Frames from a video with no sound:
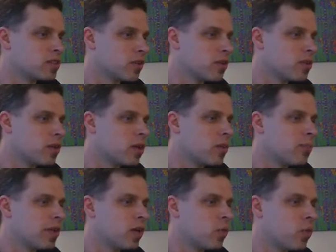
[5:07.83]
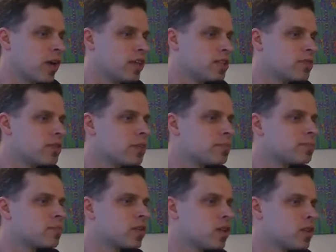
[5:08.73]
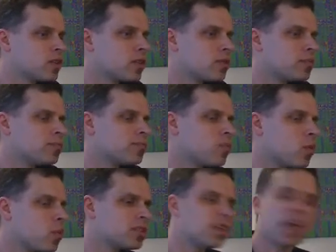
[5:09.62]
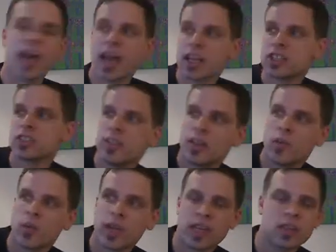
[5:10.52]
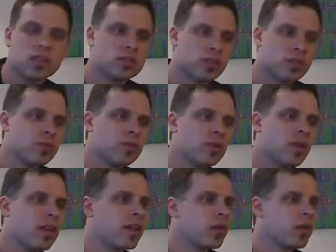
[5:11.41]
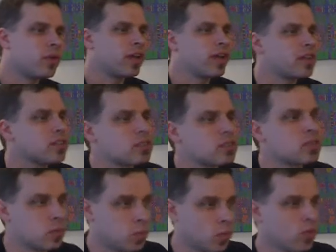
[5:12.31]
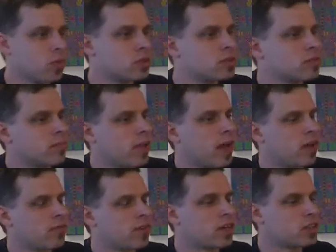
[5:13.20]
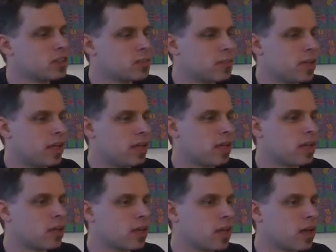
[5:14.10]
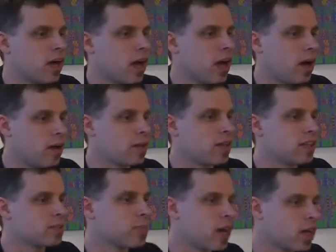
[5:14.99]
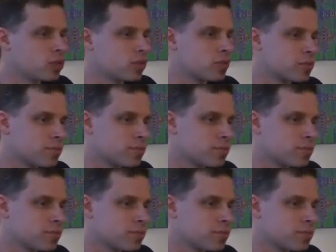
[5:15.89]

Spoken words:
So being aware of it. So what's an action that we can do that will get us towards our functions being less partial?